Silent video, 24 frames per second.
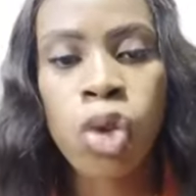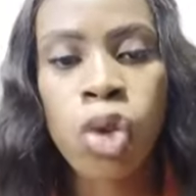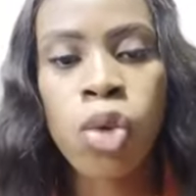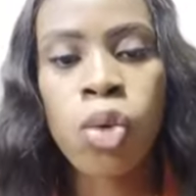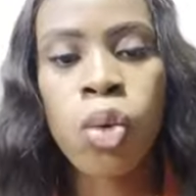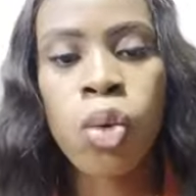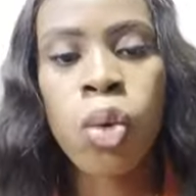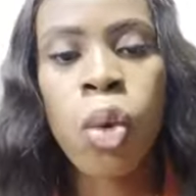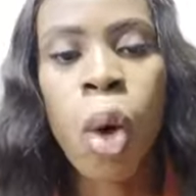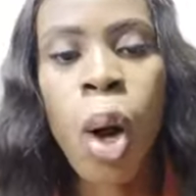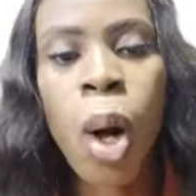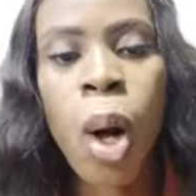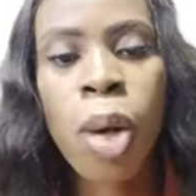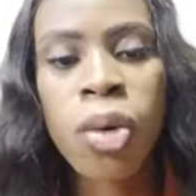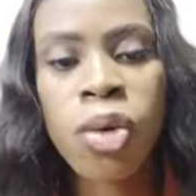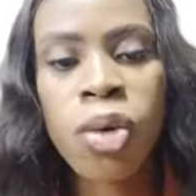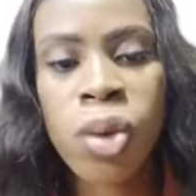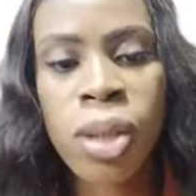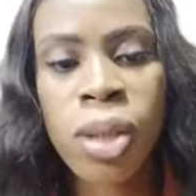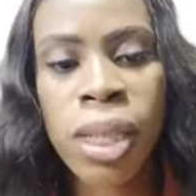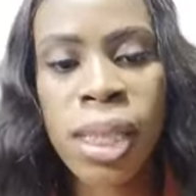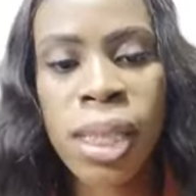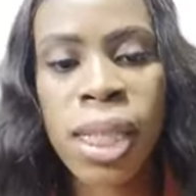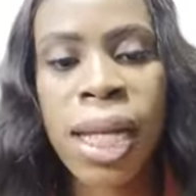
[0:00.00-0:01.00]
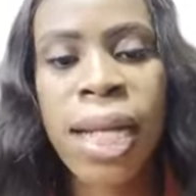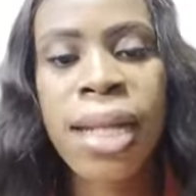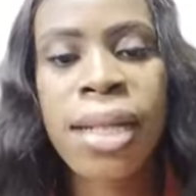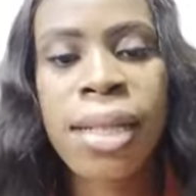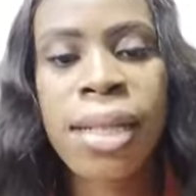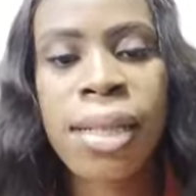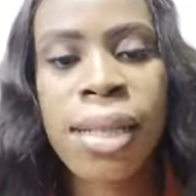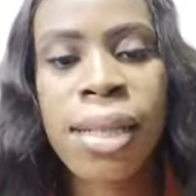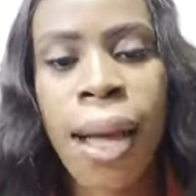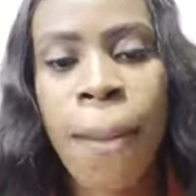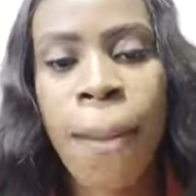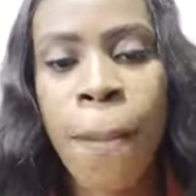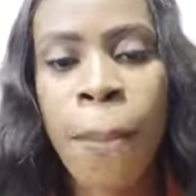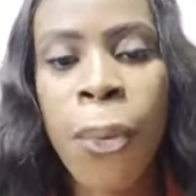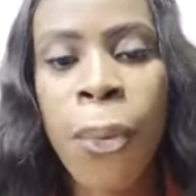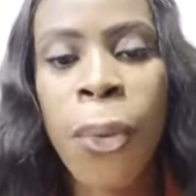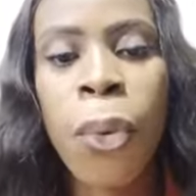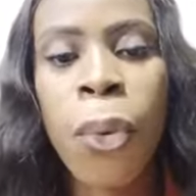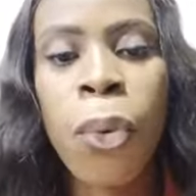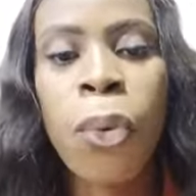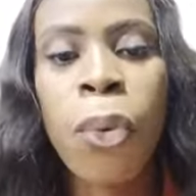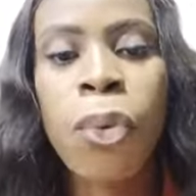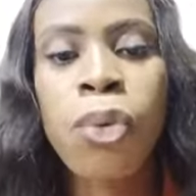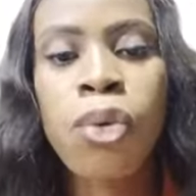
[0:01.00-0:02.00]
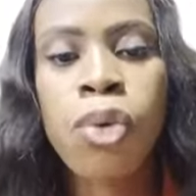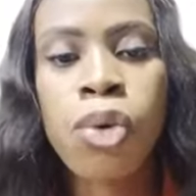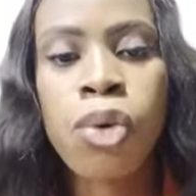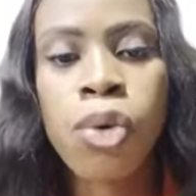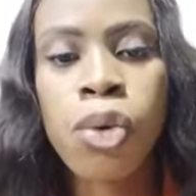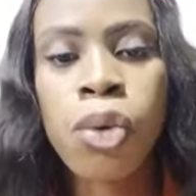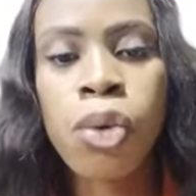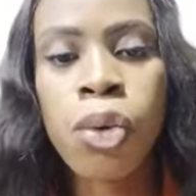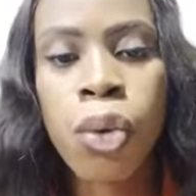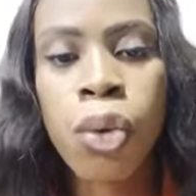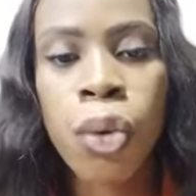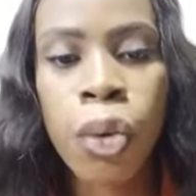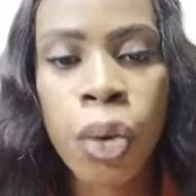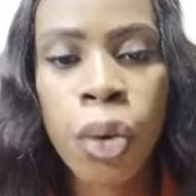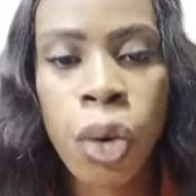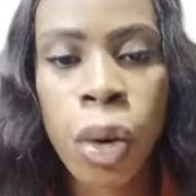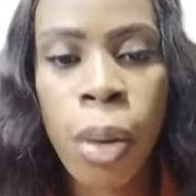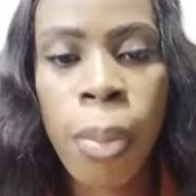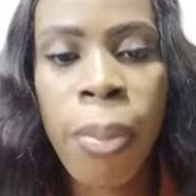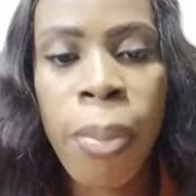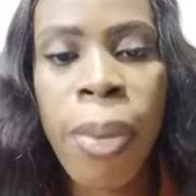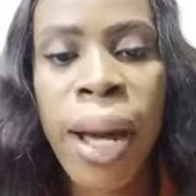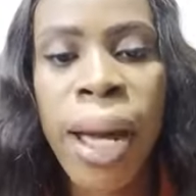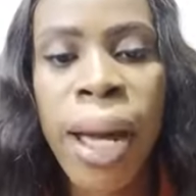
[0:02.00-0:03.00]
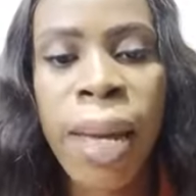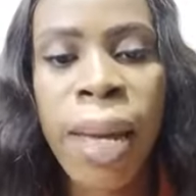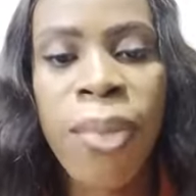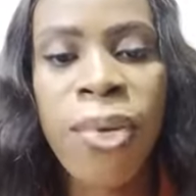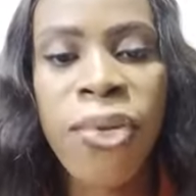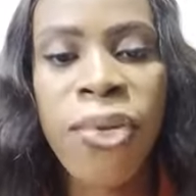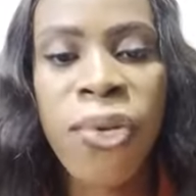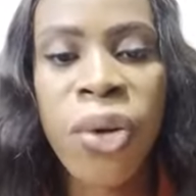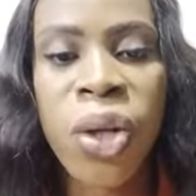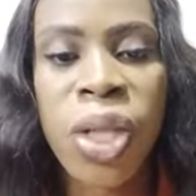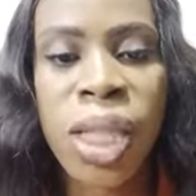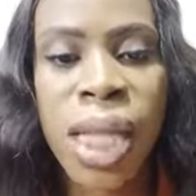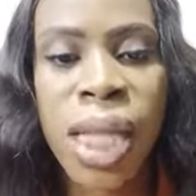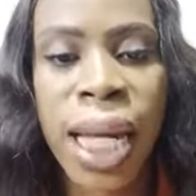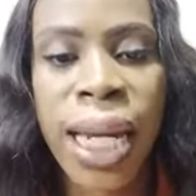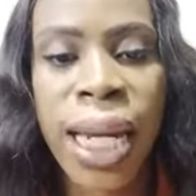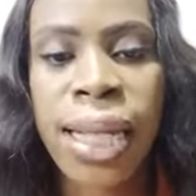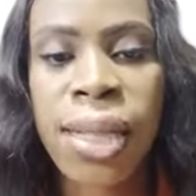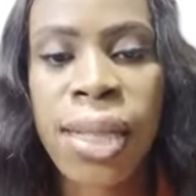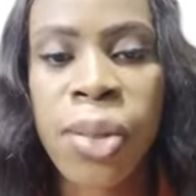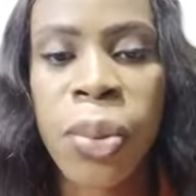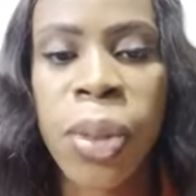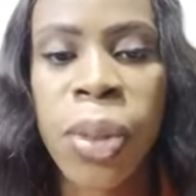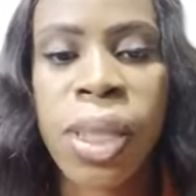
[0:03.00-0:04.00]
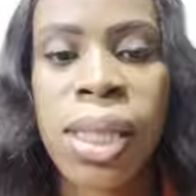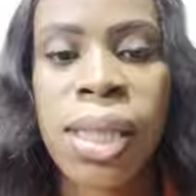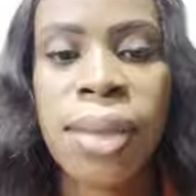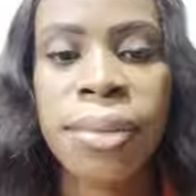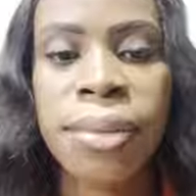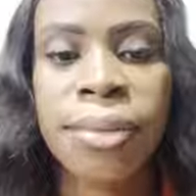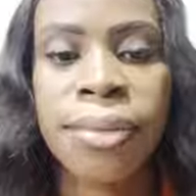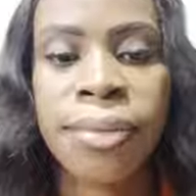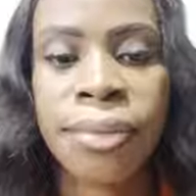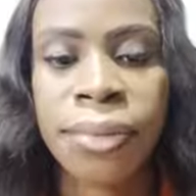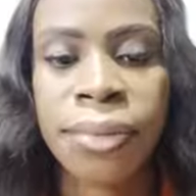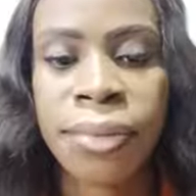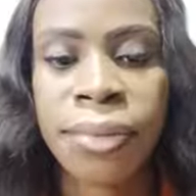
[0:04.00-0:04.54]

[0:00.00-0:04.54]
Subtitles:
to also send sample to your buyer before you start exporting.